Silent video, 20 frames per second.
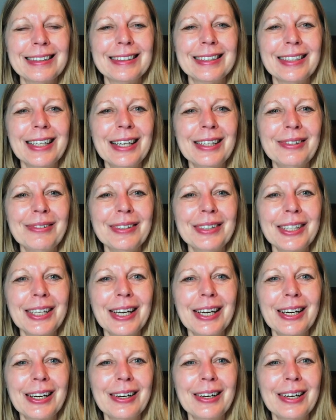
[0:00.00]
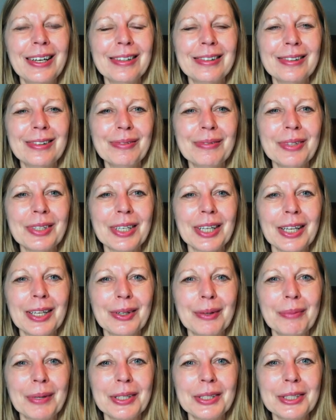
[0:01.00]
Today's video is something a
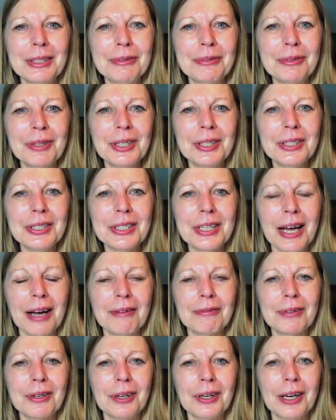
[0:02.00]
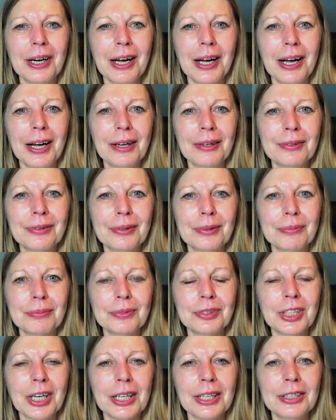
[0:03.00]
little bit different. I've got
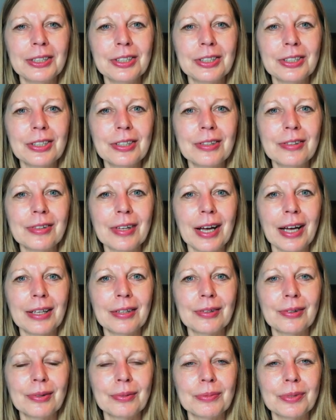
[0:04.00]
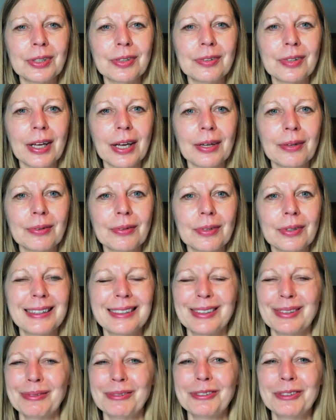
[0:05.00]
some challenges and some discounts
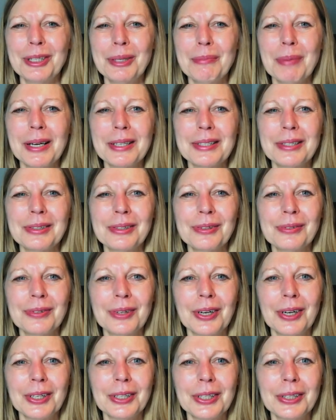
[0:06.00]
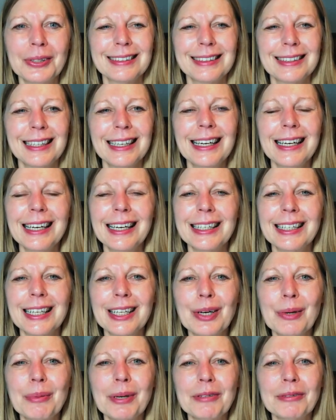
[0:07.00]
and some free patterns for you and a
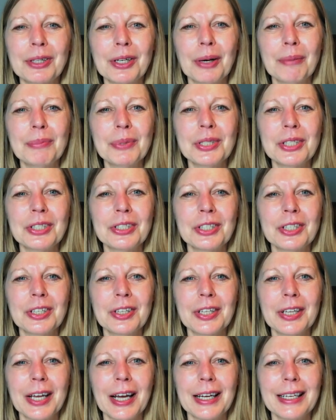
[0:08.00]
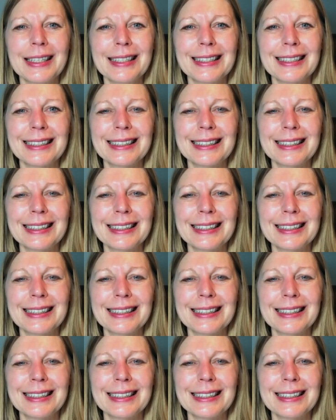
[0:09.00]
little bit of a competition at the end.